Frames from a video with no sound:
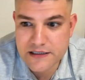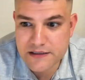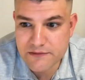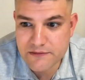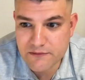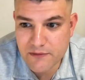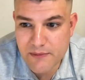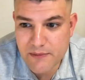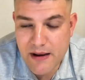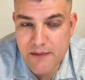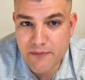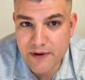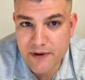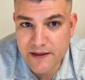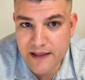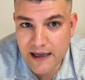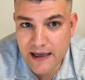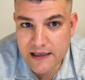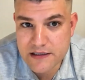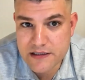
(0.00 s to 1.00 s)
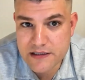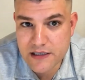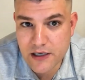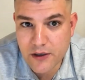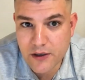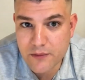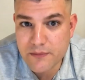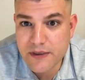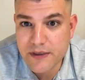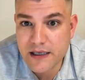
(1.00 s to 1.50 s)
remembering that's
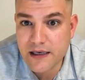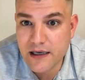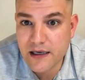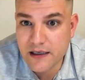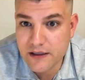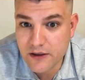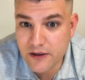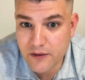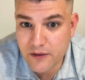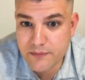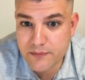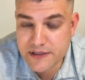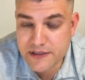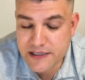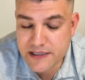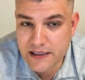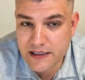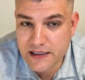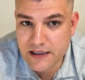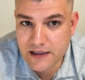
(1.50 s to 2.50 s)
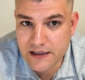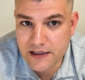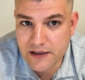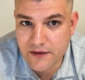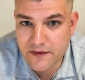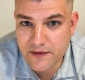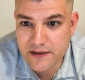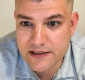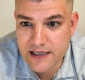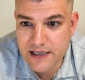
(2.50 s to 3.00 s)
helped me a lot, particularly
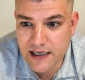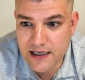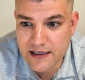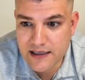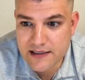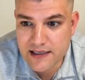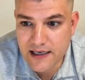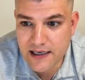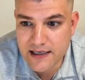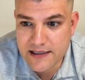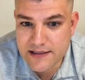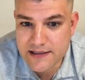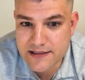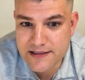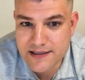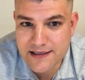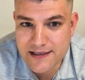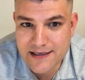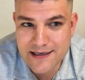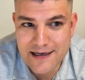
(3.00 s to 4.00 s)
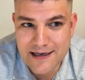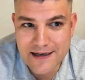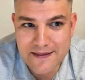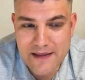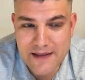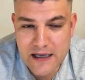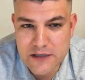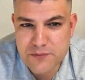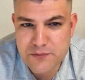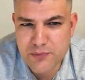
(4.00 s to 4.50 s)
on the dark days. And
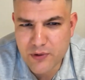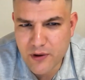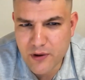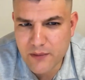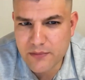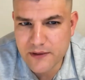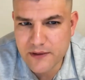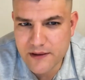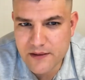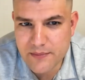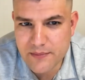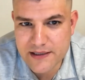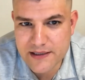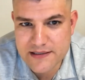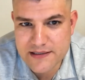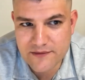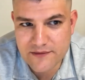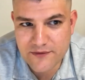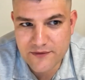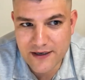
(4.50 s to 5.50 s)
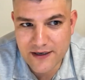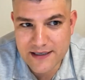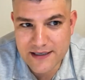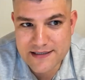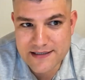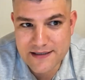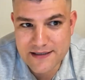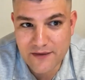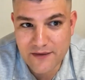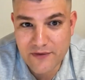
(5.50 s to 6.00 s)
that's probably the best
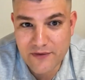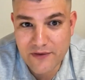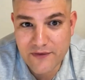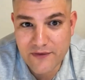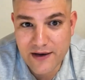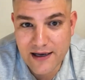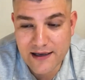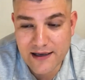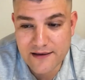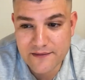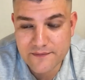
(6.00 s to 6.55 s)
advice I've ever had.